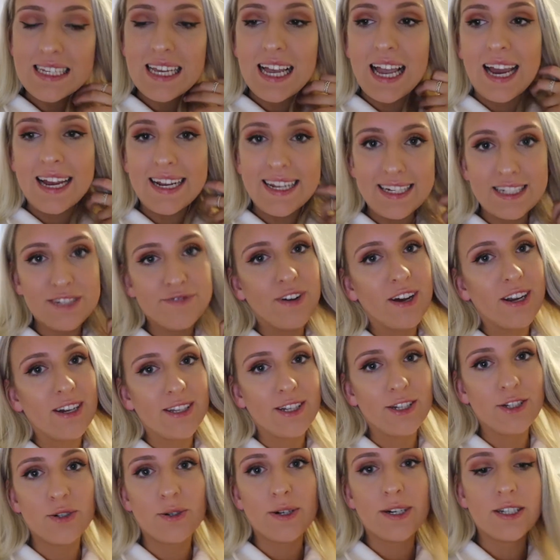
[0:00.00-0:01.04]
I need to
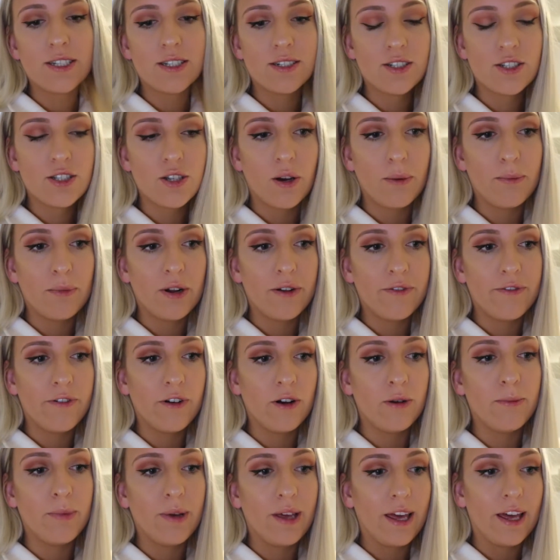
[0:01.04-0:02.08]
finally do it. So I'm gonna
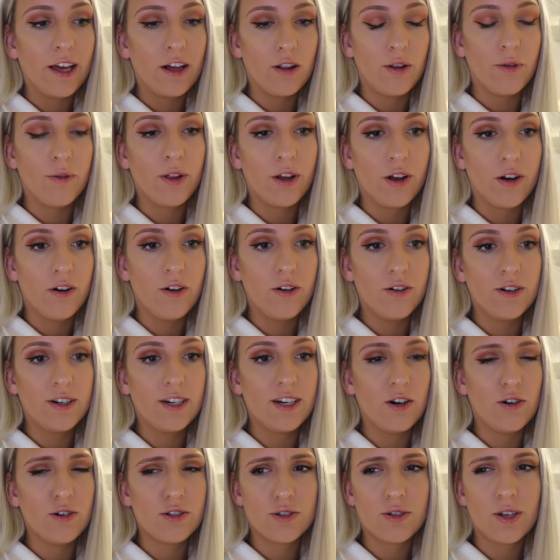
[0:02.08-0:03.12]
film a clothing haul.
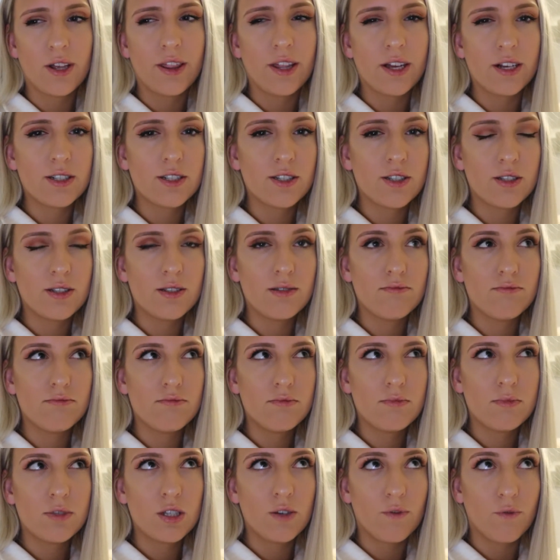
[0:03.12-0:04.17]
Also, I think
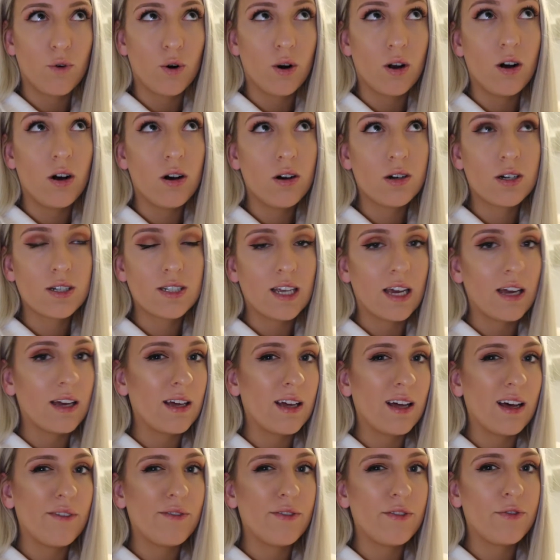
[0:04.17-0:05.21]
Sephora haul, because I
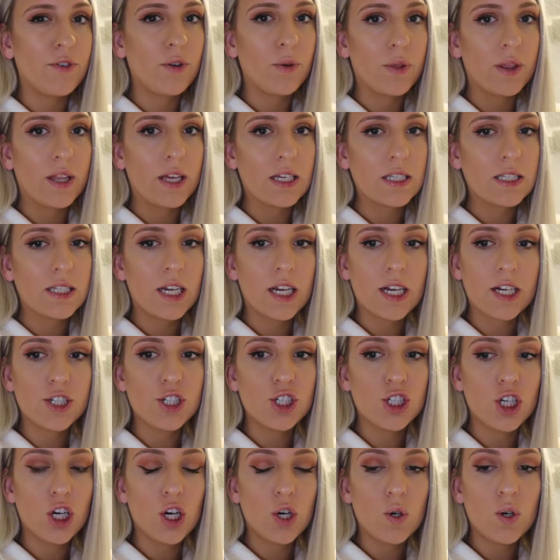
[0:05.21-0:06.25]
have a few things that I can
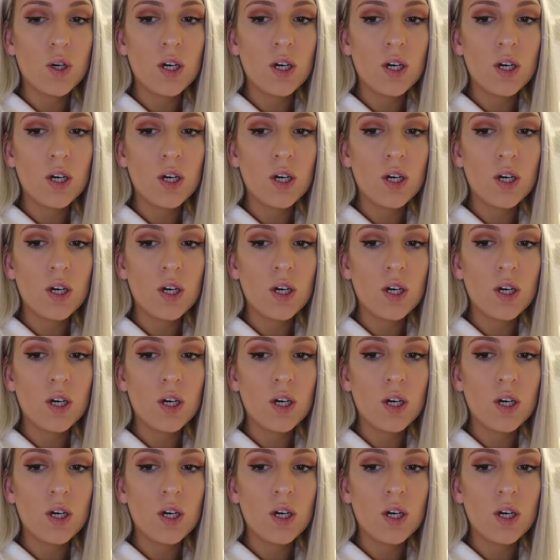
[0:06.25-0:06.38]
show.